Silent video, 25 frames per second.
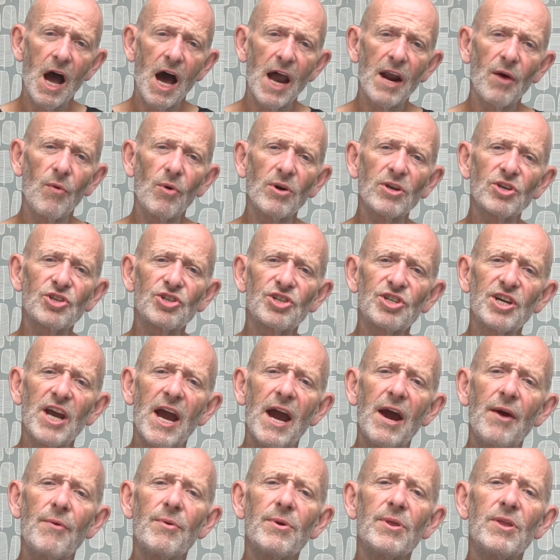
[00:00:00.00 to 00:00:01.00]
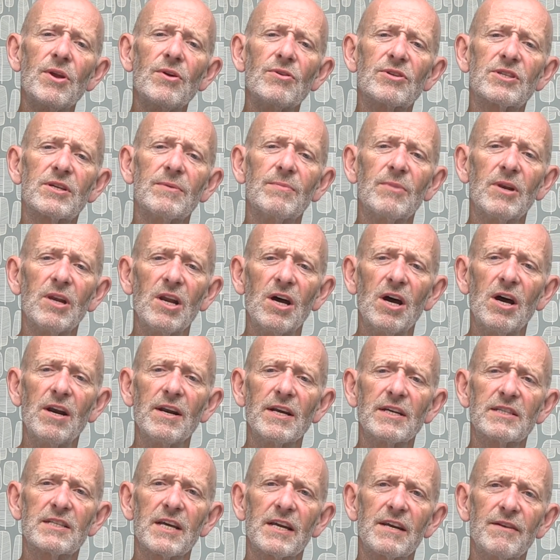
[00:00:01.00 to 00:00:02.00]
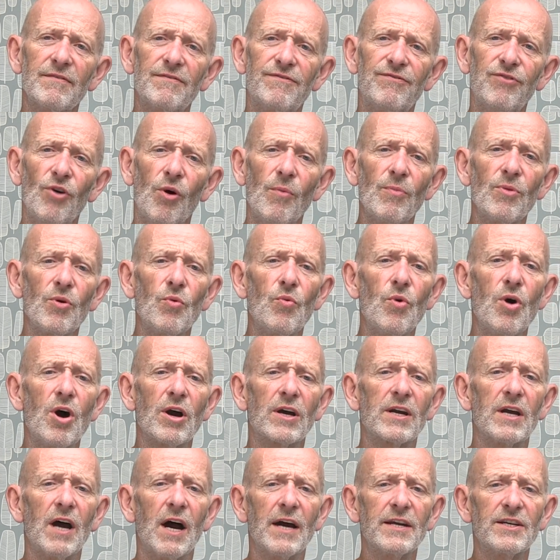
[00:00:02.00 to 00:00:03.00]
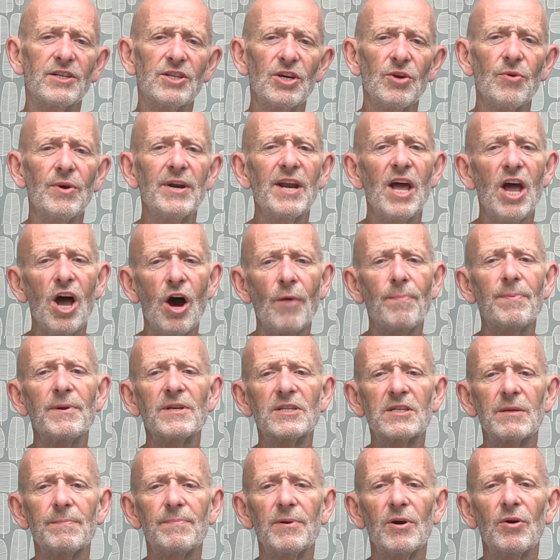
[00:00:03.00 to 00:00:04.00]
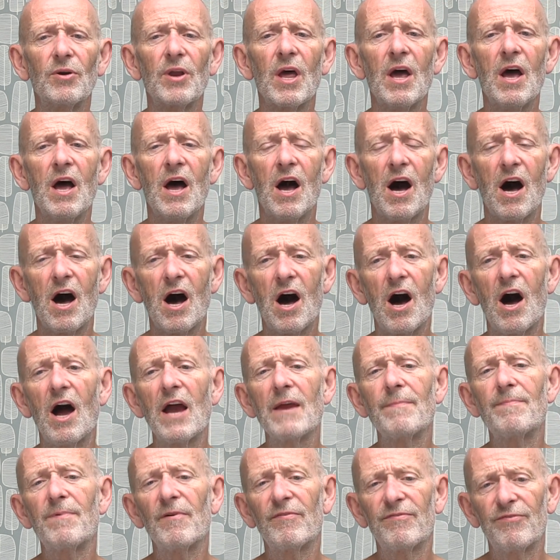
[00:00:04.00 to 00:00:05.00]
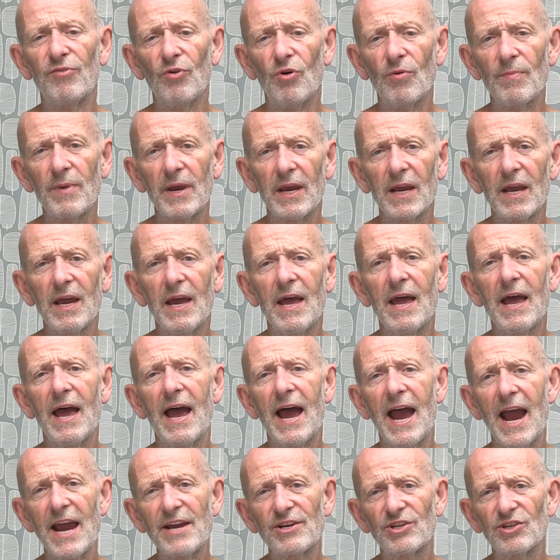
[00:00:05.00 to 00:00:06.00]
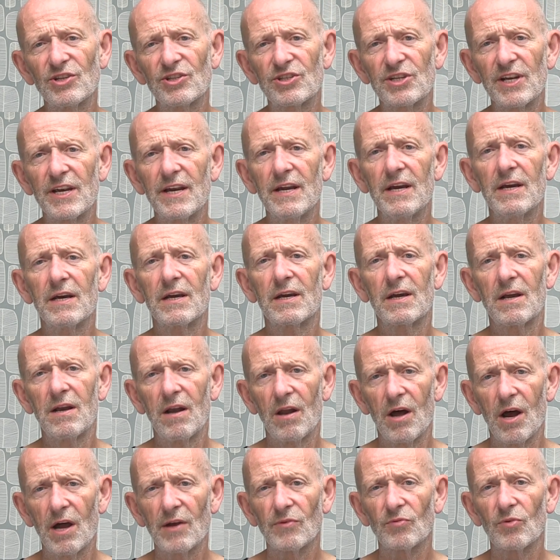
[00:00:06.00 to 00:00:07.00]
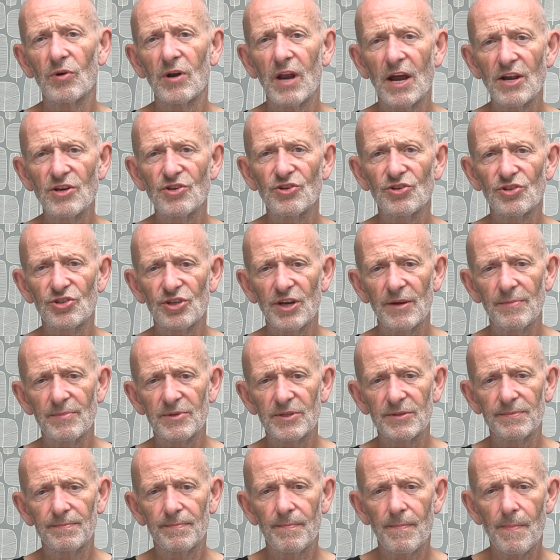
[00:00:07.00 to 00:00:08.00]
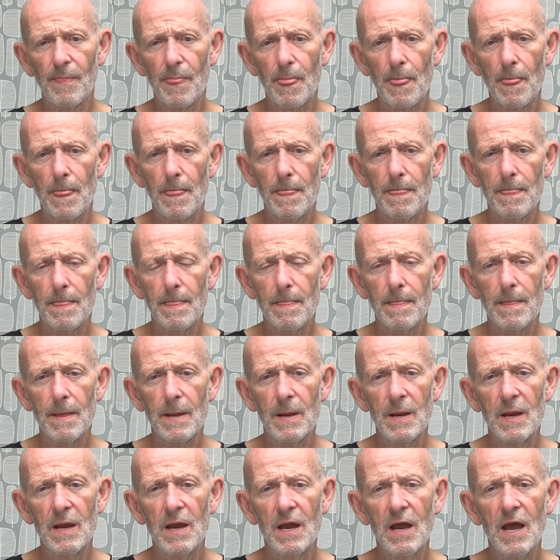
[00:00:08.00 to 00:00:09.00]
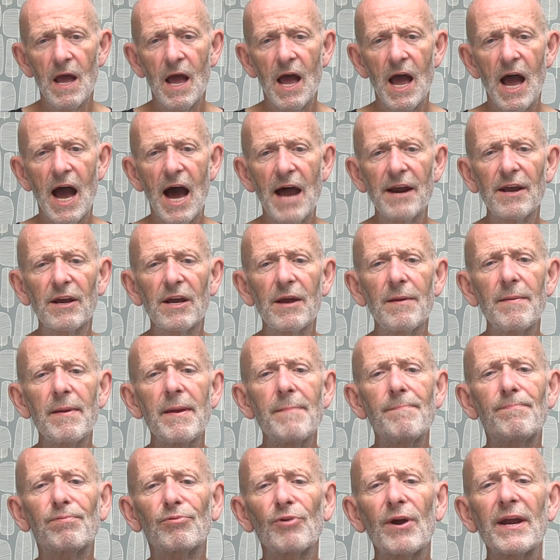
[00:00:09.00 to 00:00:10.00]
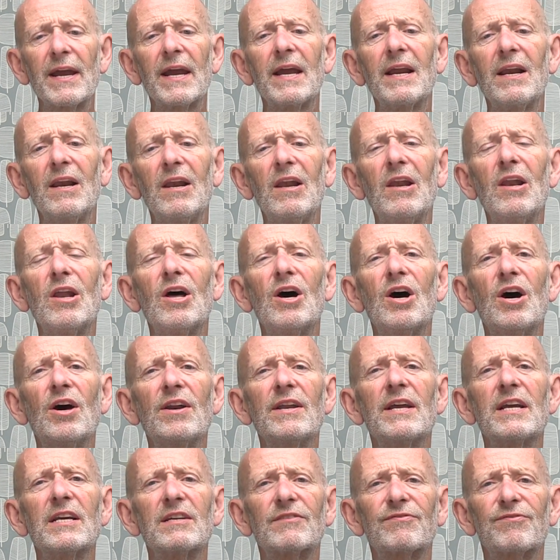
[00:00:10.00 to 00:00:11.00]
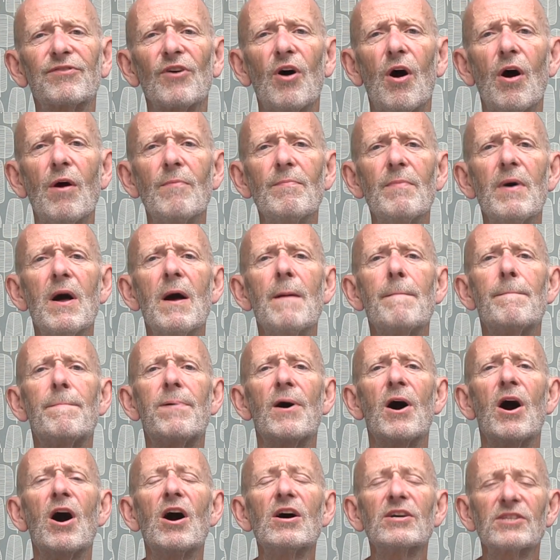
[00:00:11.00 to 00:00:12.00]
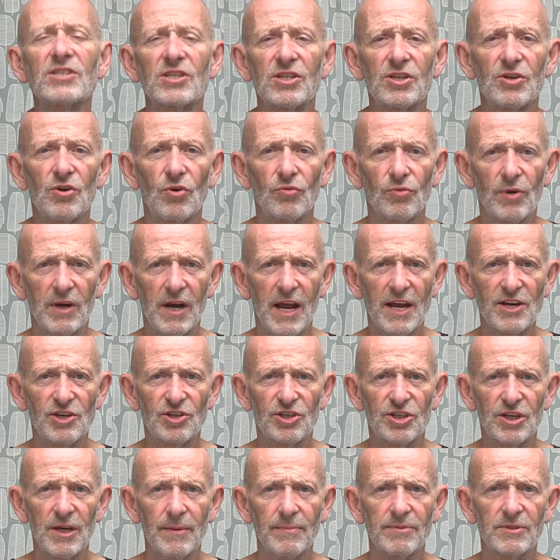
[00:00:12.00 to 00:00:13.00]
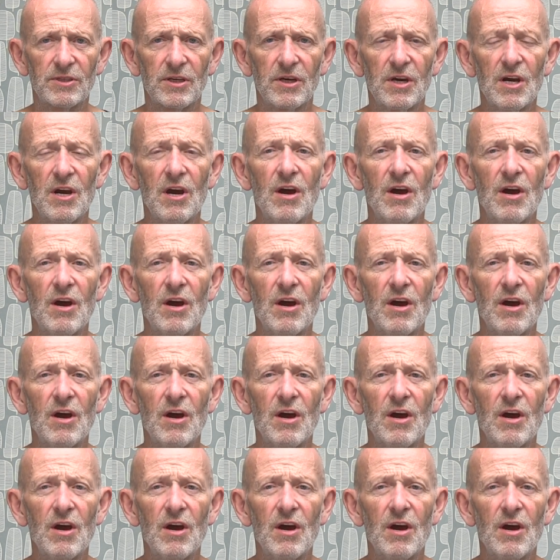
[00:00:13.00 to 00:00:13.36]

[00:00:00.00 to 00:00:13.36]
And I want to share with you some learnings that inform the work I do in helping to build high-performing agency-client relationships. And I'm going to be bringing learnings from personal relationships,